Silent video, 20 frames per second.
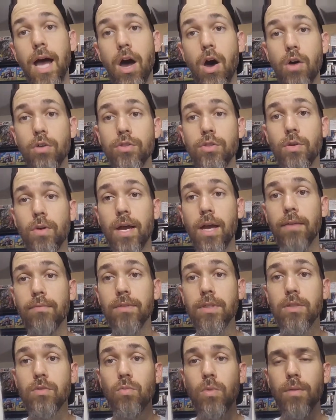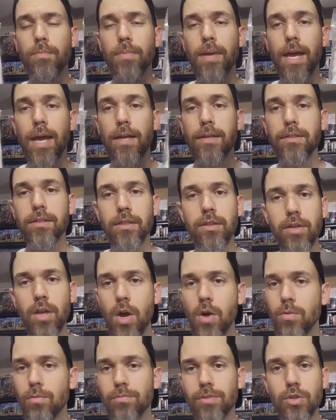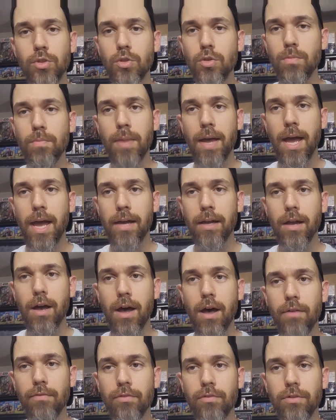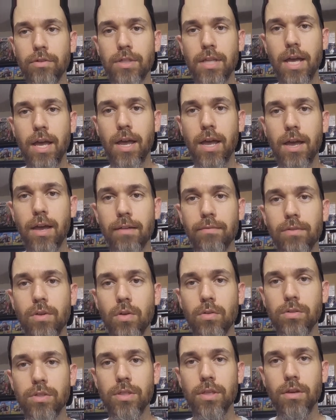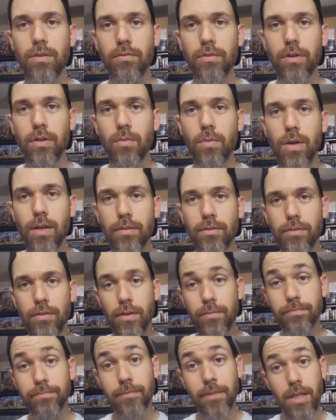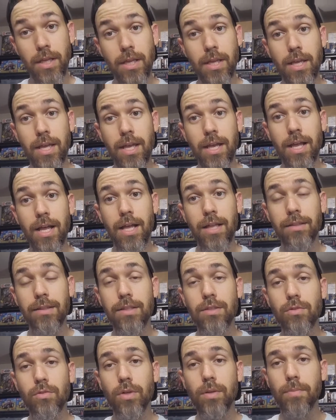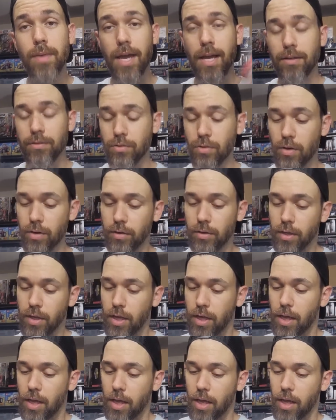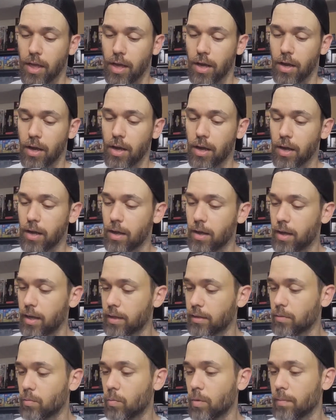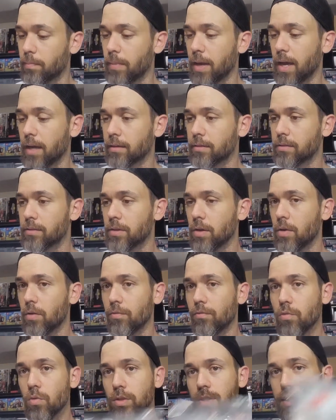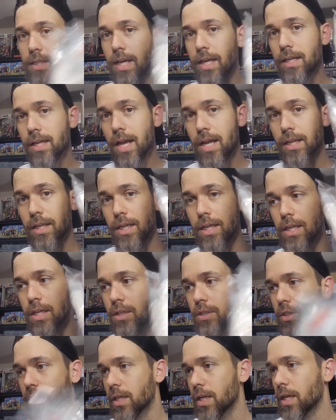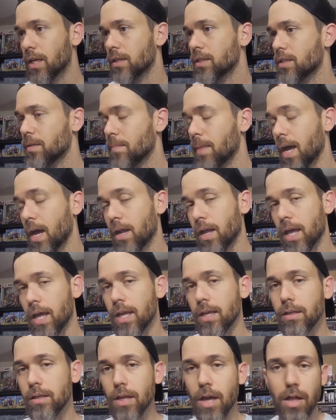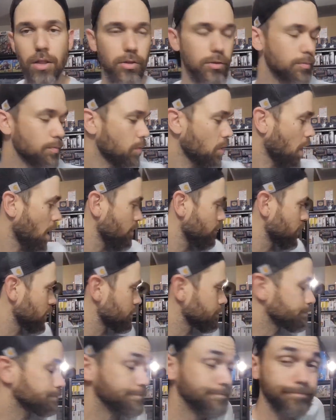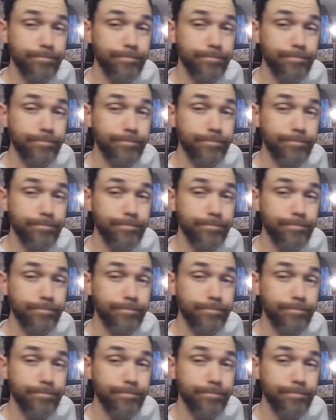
I also have these one packs. You know, the two pack offers I have don't sell very well, so uh, these three packs are. Uh, and the one pack. So $14.99 each. Again, it's about $8 profit